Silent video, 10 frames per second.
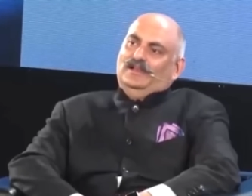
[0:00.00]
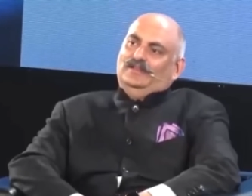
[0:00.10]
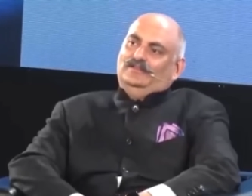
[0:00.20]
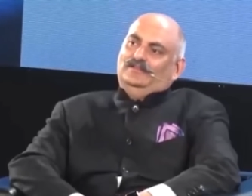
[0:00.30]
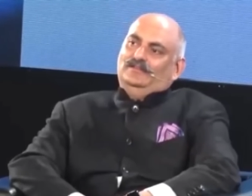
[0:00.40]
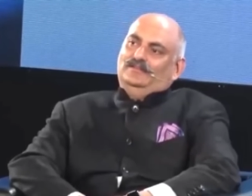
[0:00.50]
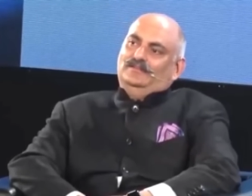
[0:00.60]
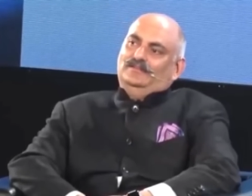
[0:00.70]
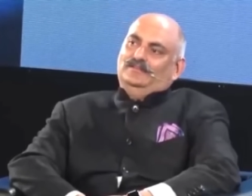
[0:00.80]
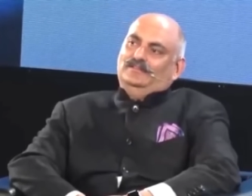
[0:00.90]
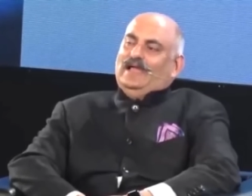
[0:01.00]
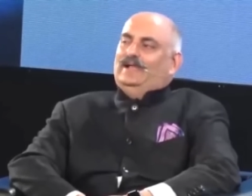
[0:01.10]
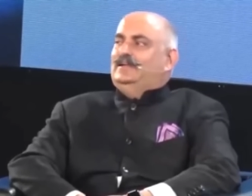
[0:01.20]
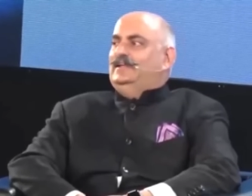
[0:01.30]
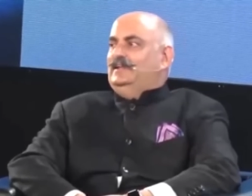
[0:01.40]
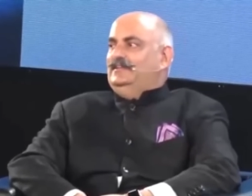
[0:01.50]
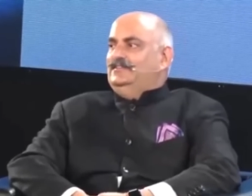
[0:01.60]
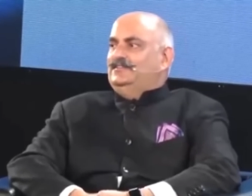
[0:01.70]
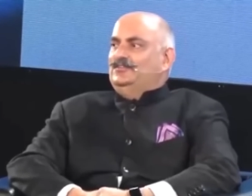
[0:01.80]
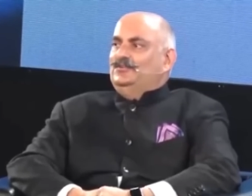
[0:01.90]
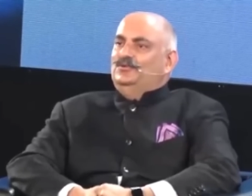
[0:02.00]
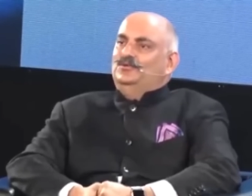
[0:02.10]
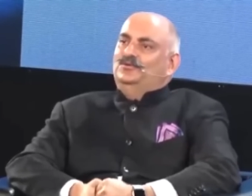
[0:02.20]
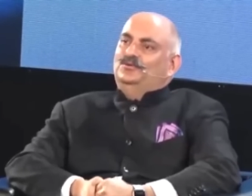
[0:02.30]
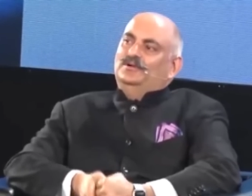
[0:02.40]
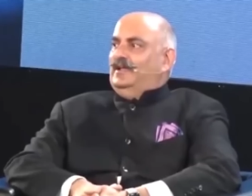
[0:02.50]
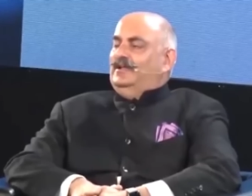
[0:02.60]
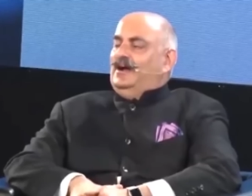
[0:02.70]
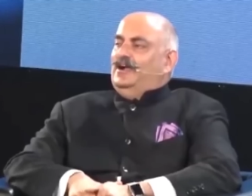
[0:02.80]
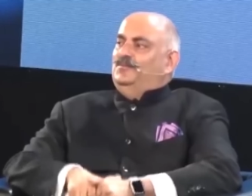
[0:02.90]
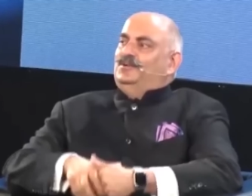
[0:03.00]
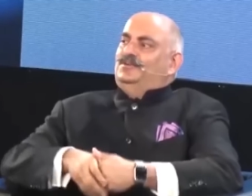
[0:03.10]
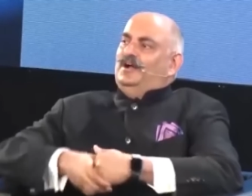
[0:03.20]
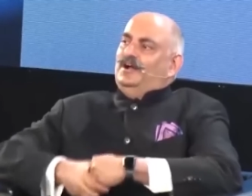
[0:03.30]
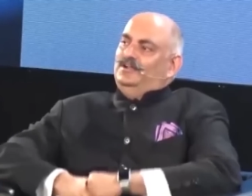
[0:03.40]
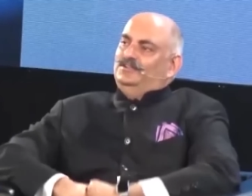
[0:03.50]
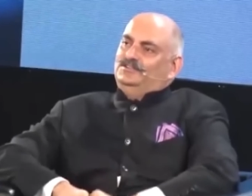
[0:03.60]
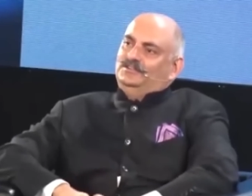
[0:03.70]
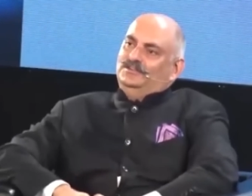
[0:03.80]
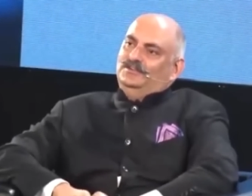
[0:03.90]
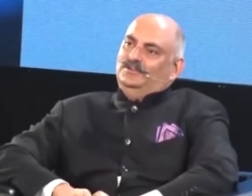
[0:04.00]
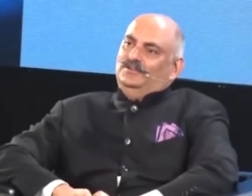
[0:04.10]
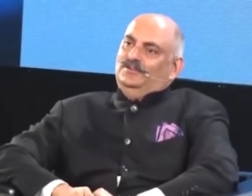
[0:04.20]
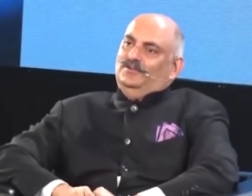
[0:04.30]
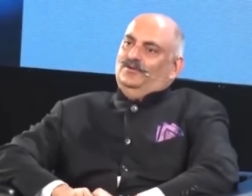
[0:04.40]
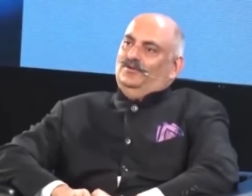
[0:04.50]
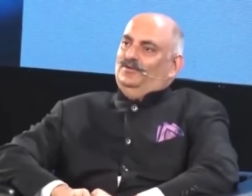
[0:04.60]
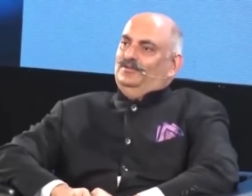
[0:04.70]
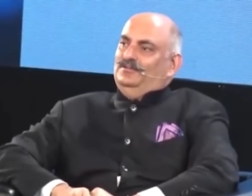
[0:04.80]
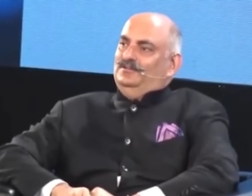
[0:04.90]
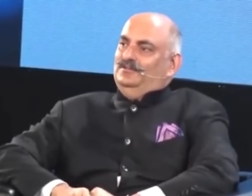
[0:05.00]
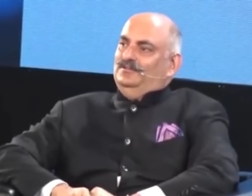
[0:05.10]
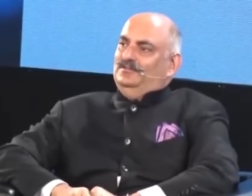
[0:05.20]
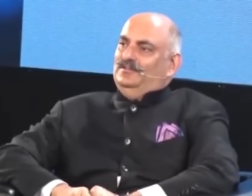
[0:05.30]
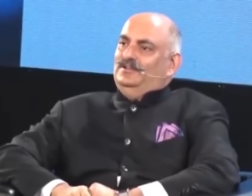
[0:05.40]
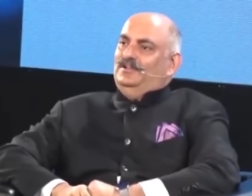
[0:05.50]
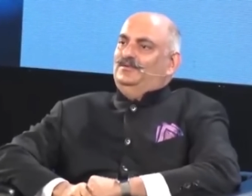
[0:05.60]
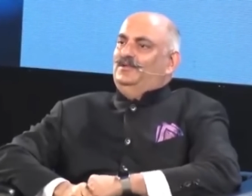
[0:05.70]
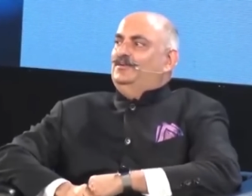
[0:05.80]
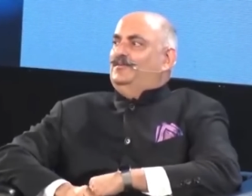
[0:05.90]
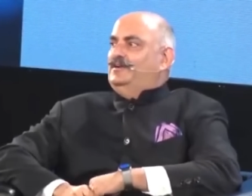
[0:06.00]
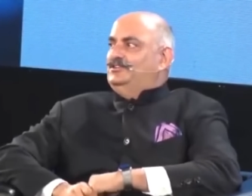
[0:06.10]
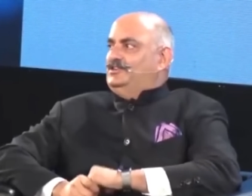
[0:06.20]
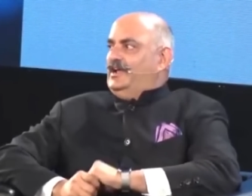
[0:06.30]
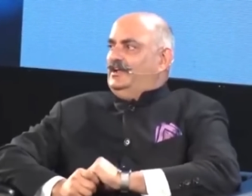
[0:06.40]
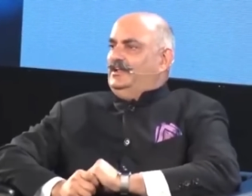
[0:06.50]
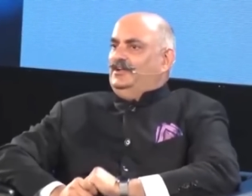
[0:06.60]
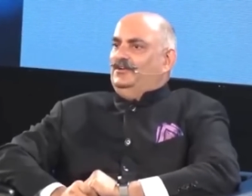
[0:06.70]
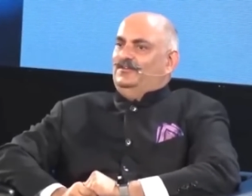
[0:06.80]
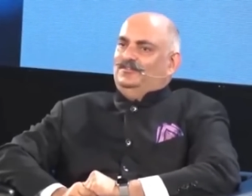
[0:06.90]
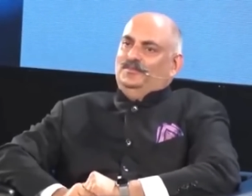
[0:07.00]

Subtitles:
And that leads to an arbitrage on the degree of understanding of the